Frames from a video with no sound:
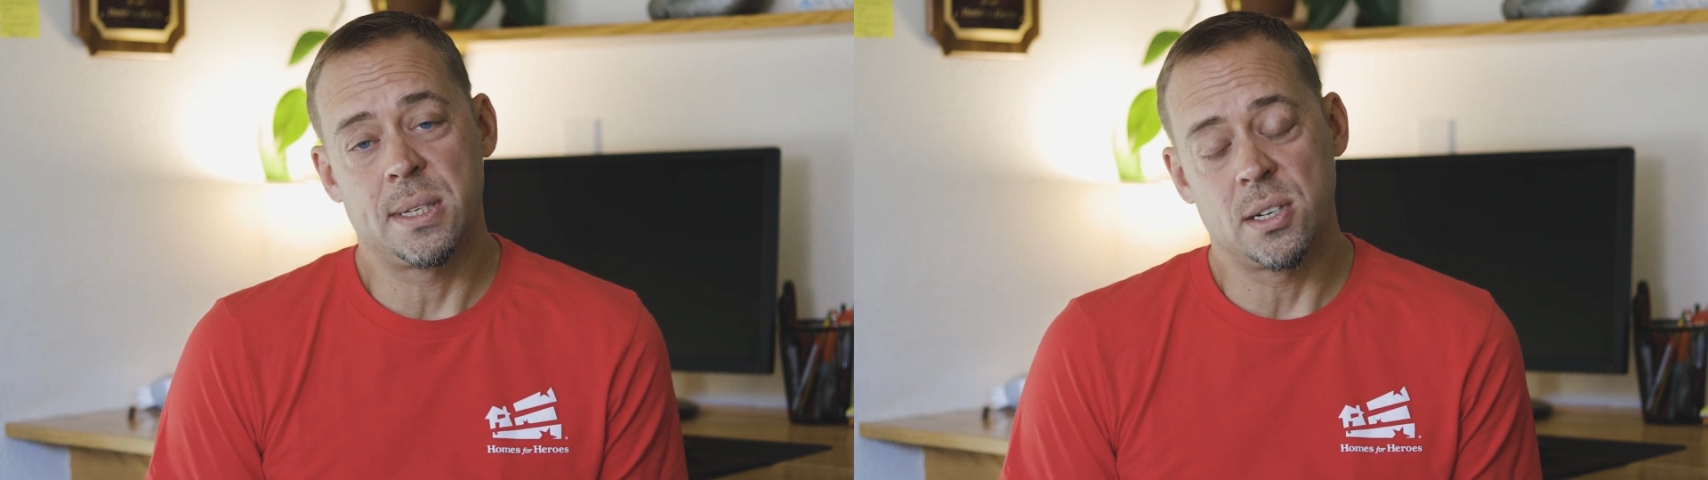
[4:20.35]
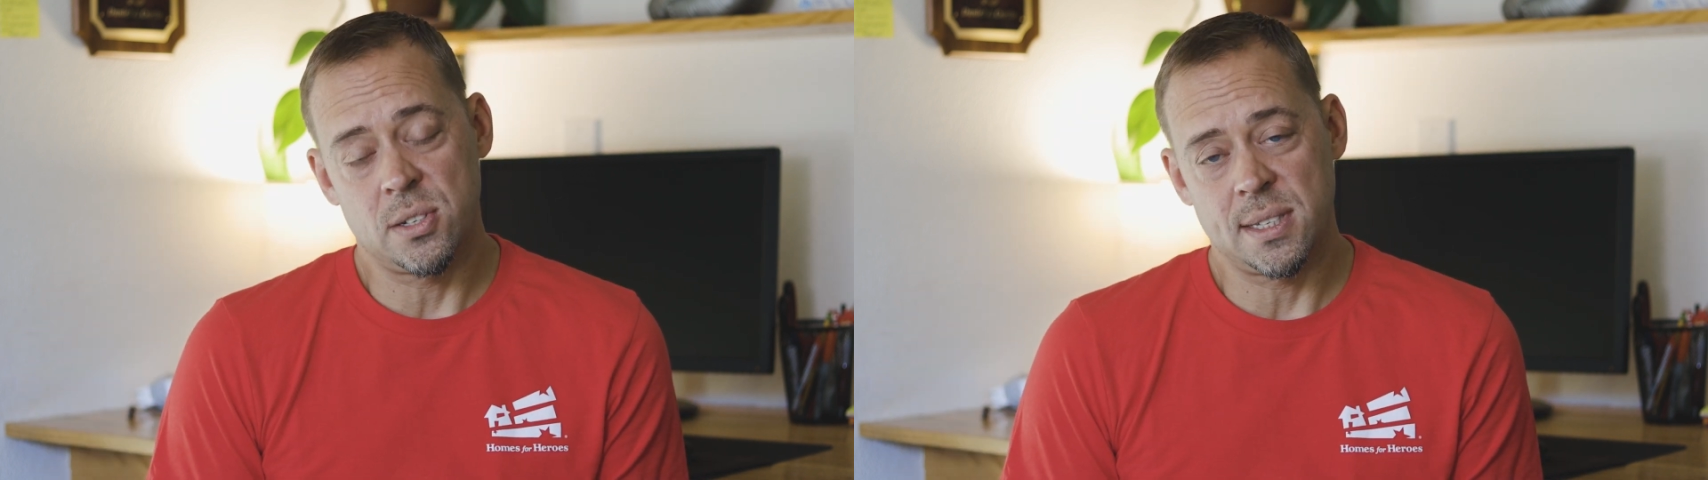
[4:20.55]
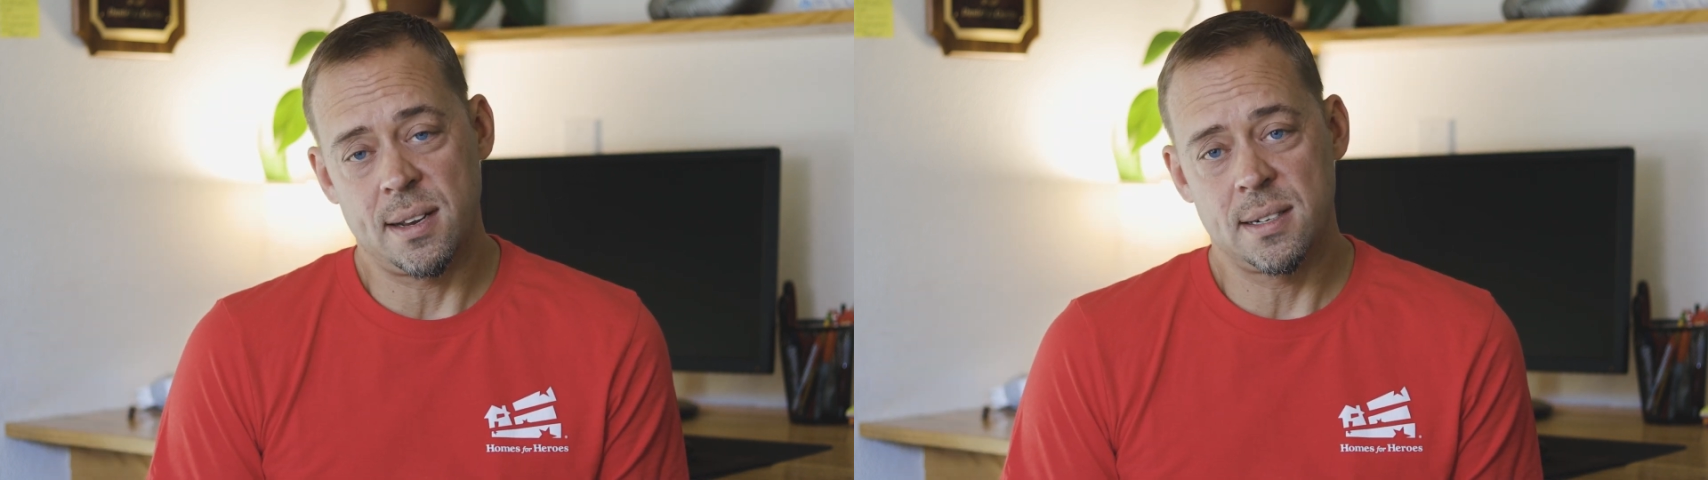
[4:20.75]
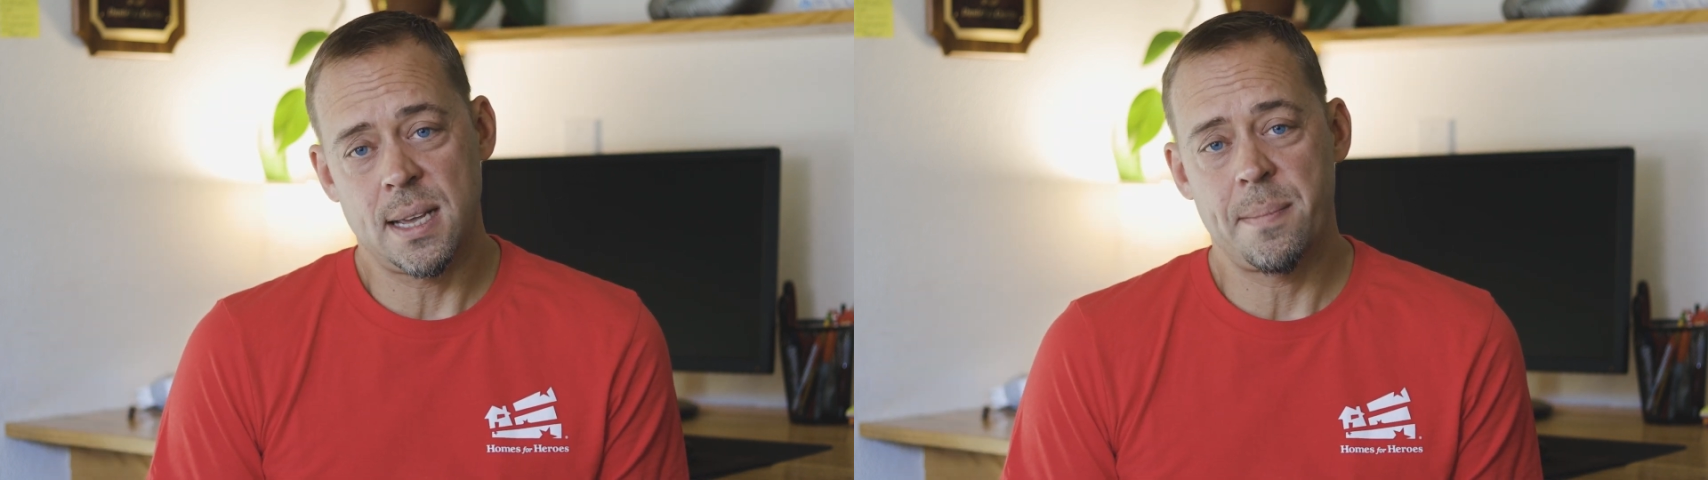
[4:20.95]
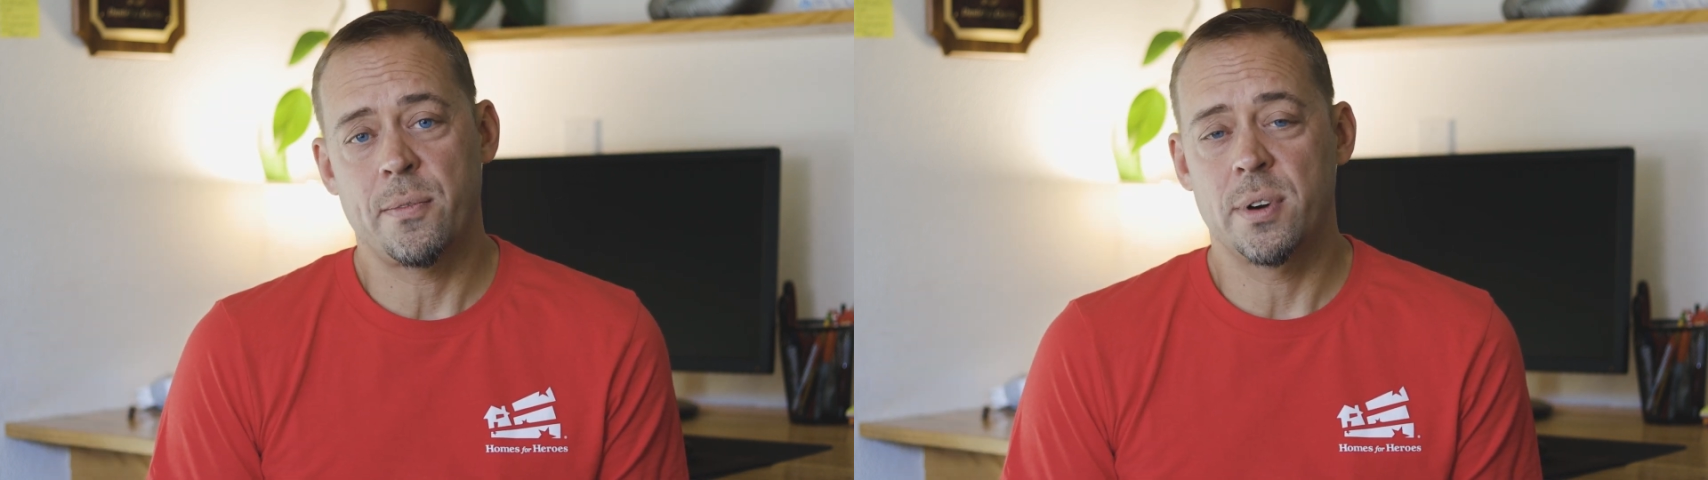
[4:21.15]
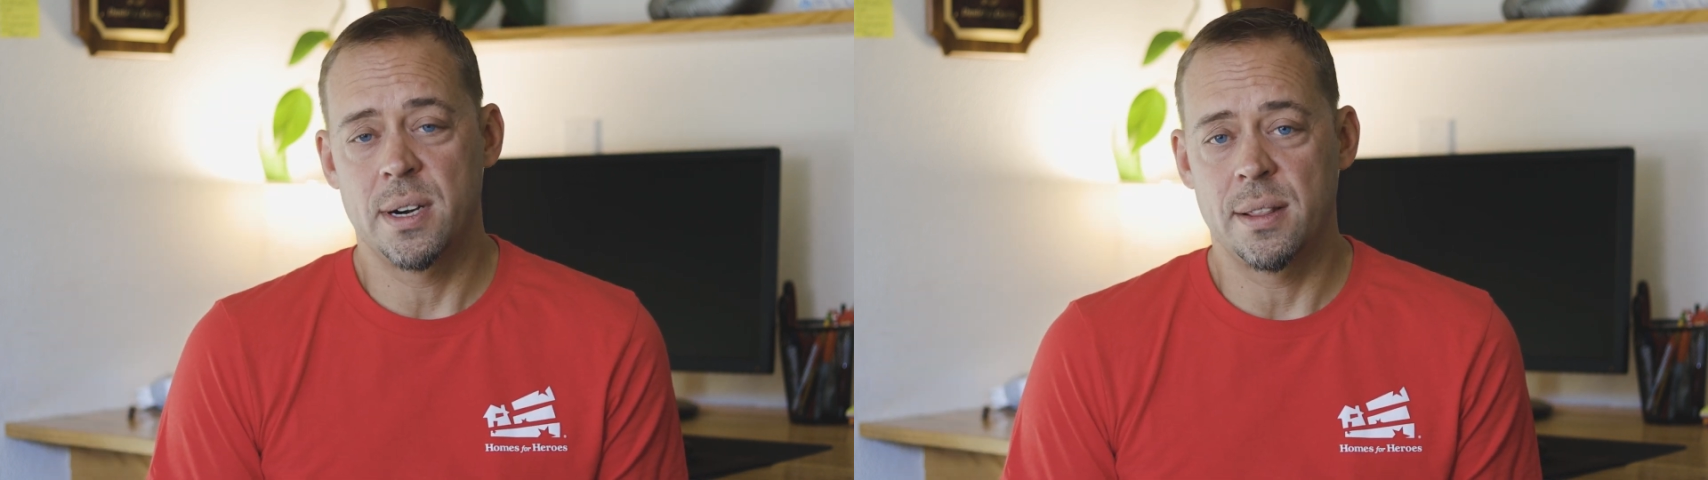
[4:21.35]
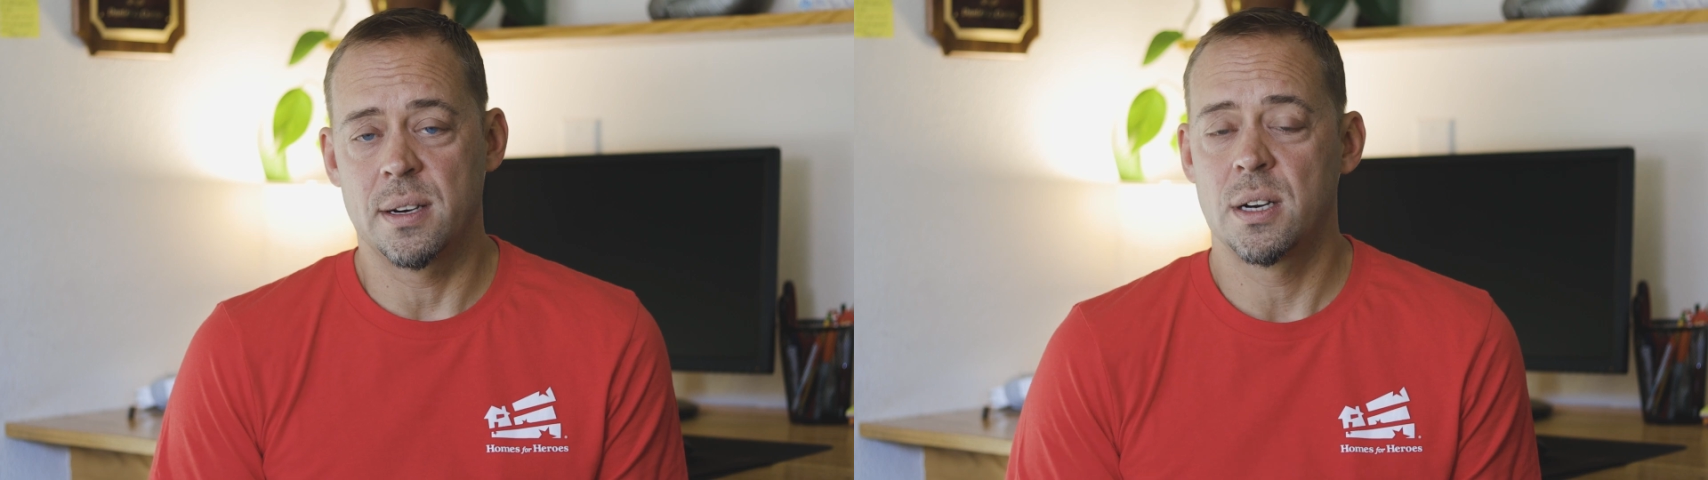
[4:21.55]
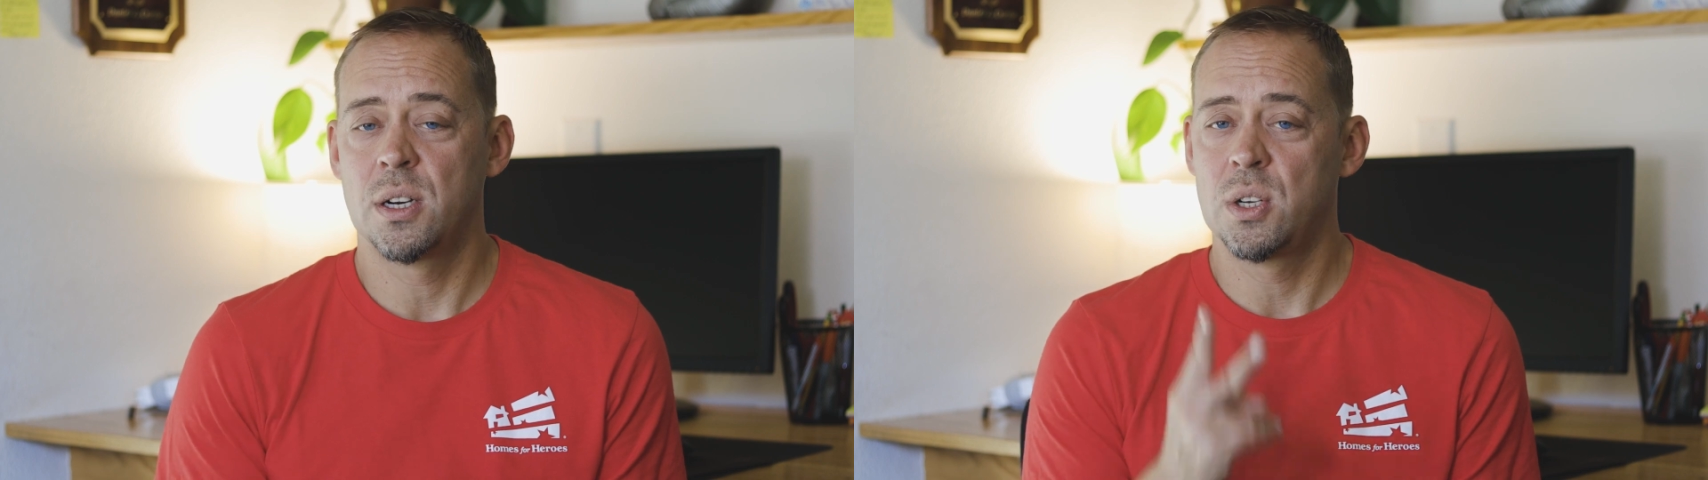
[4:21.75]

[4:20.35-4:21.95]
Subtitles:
Central Standard Time for another